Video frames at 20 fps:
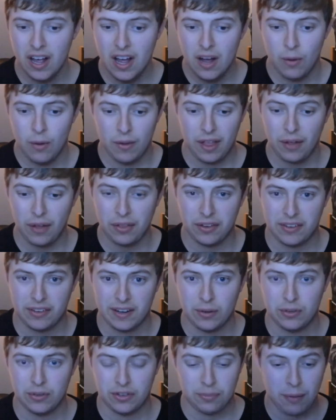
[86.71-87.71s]

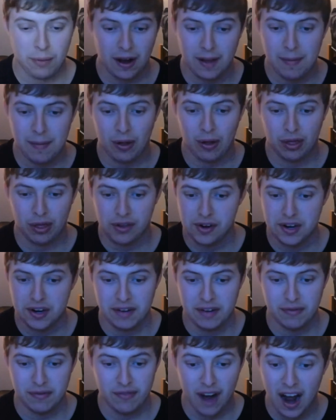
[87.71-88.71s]
it's probably about
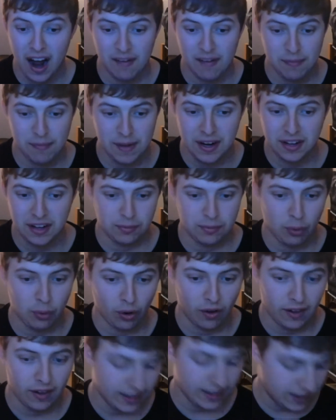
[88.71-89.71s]
35 minutes more
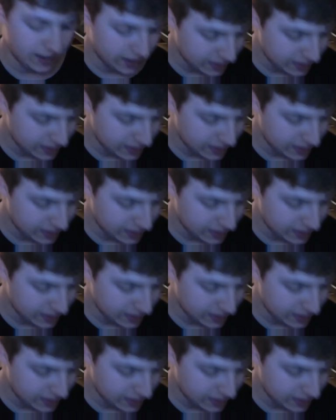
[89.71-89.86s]
like.